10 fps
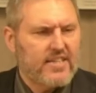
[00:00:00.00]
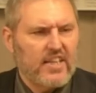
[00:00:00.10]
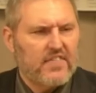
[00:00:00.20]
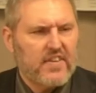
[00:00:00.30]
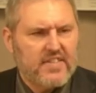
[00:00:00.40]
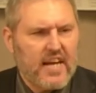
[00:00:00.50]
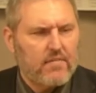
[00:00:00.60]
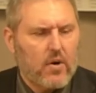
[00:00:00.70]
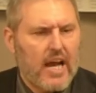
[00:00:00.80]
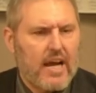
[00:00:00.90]
let the
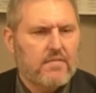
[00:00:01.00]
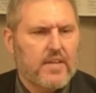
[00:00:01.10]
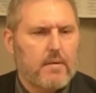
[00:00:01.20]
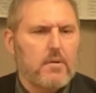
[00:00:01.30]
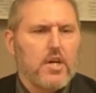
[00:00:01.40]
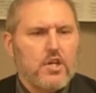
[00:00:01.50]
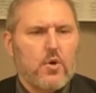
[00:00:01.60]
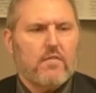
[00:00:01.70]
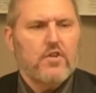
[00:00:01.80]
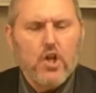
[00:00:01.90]
devil have them. You
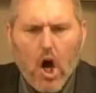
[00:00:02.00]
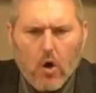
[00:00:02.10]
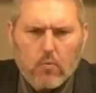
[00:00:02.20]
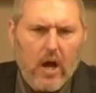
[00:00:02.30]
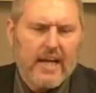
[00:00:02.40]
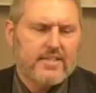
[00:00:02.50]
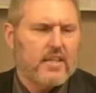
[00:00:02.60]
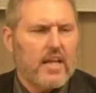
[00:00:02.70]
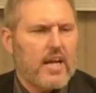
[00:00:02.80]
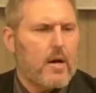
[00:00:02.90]
have no right to
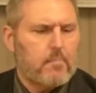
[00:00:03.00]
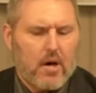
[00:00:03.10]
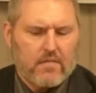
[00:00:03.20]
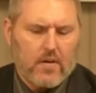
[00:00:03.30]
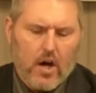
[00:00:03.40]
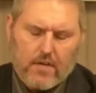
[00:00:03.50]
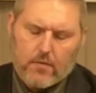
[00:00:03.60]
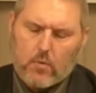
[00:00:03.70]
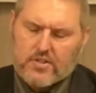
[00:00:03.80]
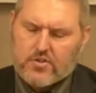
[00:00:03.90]
let up off, off
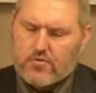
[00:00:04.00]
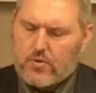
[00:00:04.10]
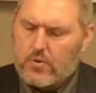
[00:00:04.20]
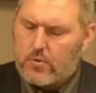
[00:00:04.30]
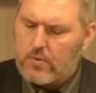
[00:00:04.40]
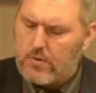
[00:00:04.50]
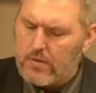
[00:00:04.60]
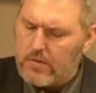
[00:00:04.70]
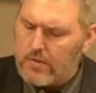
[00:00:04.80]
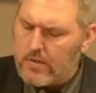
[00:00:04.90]
of what's true.
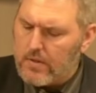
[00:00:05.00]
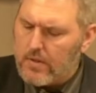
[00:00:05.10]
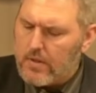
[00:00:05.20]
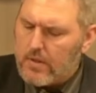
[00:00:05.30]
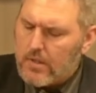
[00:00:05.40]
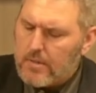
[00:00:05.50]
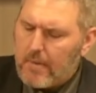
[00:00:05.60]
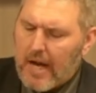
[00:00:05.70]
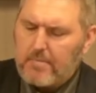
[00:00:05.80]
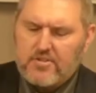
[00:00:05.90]
The
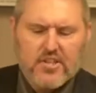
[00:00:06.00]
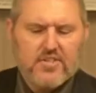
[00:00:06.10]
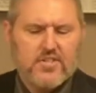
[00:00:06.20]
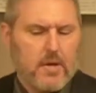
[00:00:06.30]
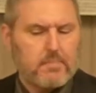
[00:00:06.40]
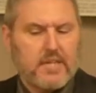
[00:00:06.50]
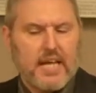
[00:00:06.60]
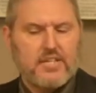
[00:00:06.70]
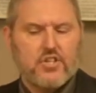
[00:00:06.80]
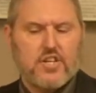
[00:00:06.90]
Bible says
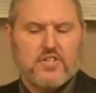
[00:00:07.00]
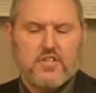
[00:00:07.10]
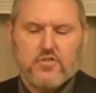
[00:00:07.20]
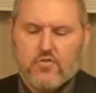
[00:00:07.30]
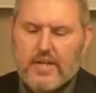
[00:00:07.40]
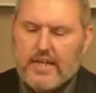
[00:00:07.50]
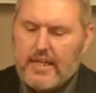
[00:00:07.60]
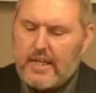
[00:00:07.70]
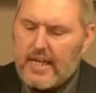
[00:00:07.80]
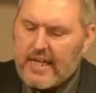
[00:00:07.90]
supplication is
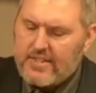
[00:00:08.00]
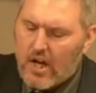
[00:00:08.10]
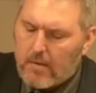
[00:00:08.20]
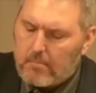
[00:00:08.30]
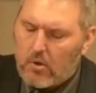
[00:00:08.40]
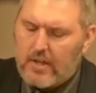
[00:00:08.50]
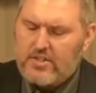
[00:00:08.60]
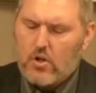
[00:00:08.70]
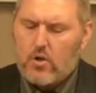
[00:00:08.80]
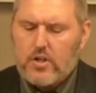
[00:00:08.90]
entreaty, it's humble,
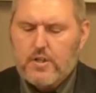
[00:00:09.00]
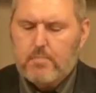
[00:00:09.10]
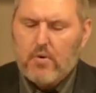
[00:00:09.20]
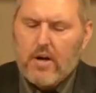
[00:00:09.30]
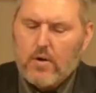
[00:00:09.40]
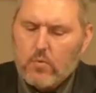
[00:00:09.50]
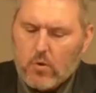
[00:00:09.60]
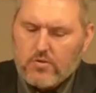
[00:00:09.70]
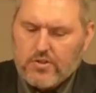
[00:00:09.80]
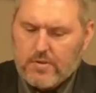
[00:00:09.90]
it's earnest prayer and
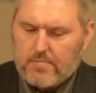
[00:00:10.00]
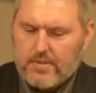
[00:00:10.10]
worship.